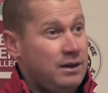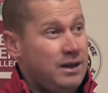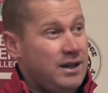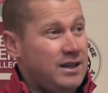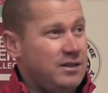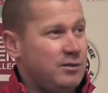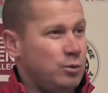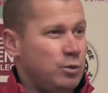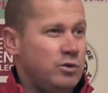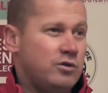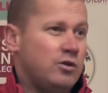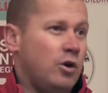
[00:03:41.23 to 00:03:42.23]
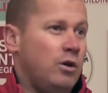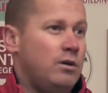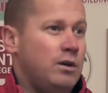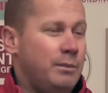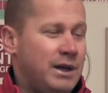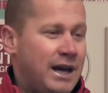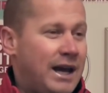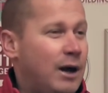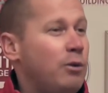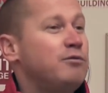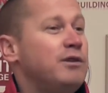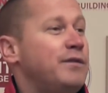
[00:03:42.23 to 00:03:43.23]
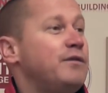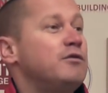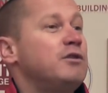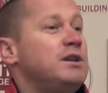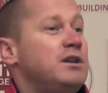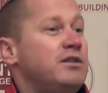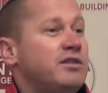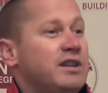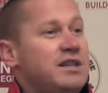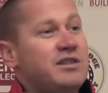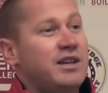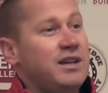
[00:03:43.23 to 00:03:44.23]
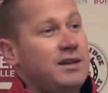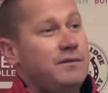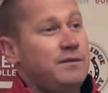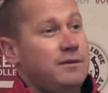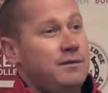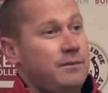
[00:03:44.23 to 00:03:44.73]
and then it's all just got, I mean, how the referee could see Steve